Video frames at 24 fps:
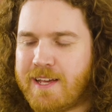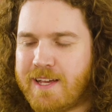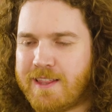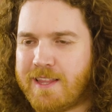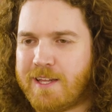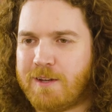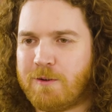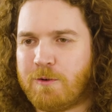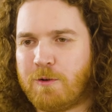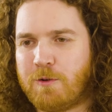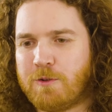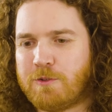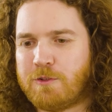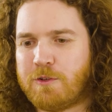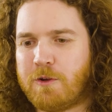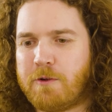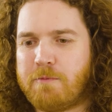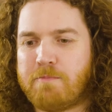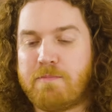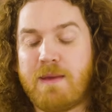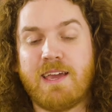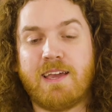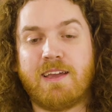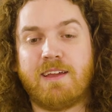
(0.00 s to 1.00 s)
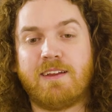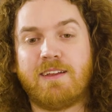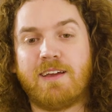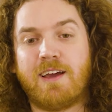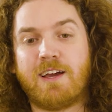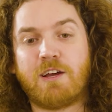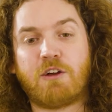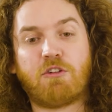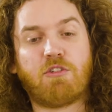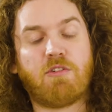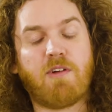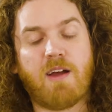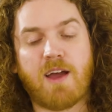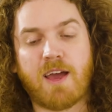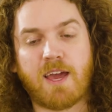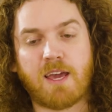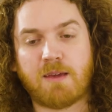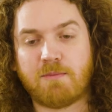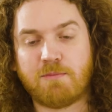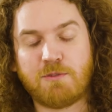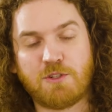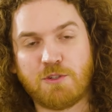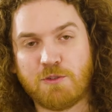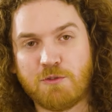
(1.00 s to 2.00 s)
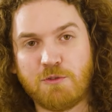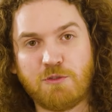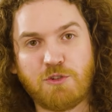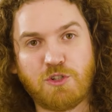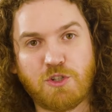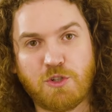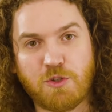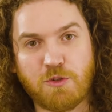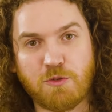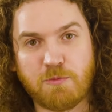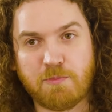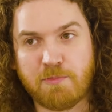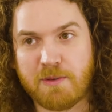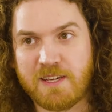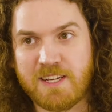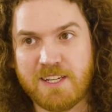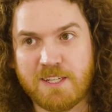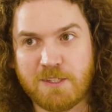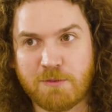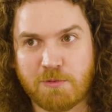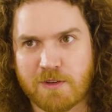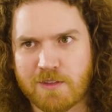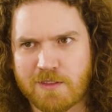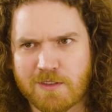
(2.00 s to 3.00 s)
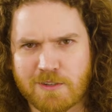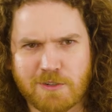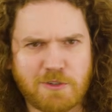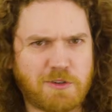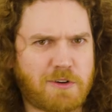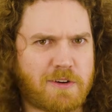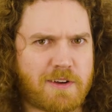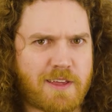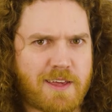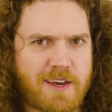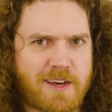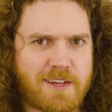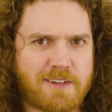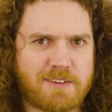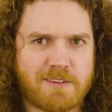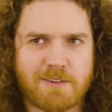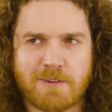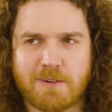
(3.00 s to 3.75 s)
and then also make it a crime to shoot bees with a shotgun,